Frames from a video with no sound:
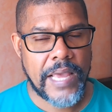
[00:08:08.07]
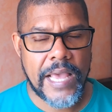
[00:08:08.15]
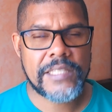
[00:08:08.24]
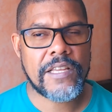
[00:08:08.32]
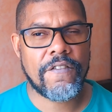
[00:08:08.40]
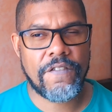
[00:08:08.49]

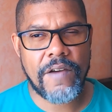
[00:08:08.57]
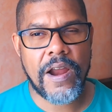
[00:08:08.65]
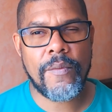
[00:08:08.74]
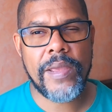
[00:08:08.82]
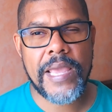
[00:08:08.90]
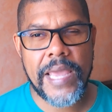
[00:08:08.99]
It's a
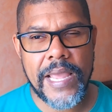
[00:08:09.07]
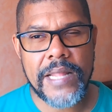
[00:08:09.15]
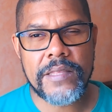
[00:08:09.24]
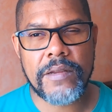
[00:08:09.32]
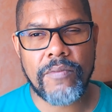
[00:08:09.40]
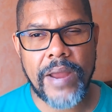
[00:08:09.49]
very
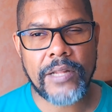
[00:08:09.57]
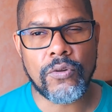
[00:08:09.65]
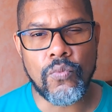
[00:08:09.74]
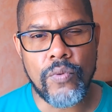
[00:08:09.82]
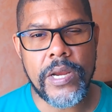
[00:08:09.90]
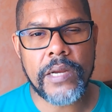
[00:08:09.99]
indirect,
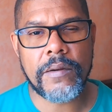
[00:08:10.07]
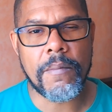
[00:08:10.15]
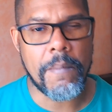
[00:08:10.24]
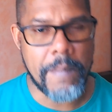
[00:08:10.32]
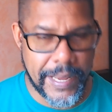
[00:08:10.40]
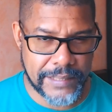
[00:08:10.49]
weird
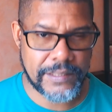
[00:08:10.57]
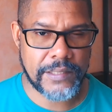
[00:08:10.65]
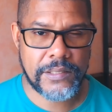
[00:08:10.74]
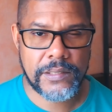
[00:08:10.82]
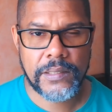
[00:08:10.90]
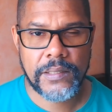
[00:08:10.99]

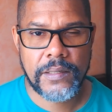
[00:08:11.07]
message